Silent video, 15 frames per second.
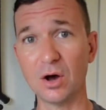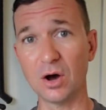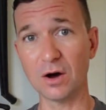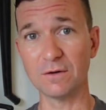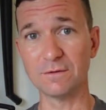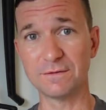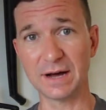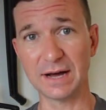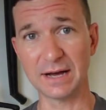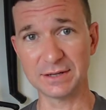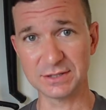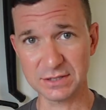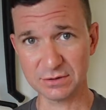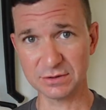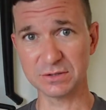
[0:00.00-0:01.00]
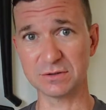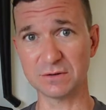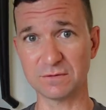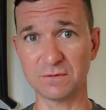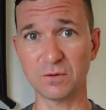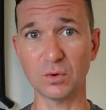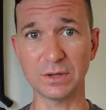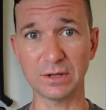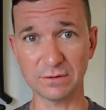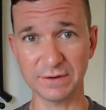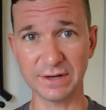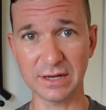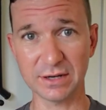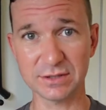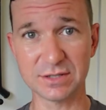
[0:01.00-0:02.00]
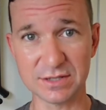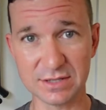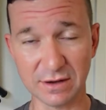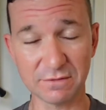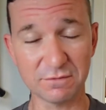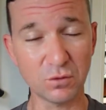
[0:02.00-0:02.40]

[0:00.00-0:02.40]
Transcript: of a series of 4 little videos and stuff,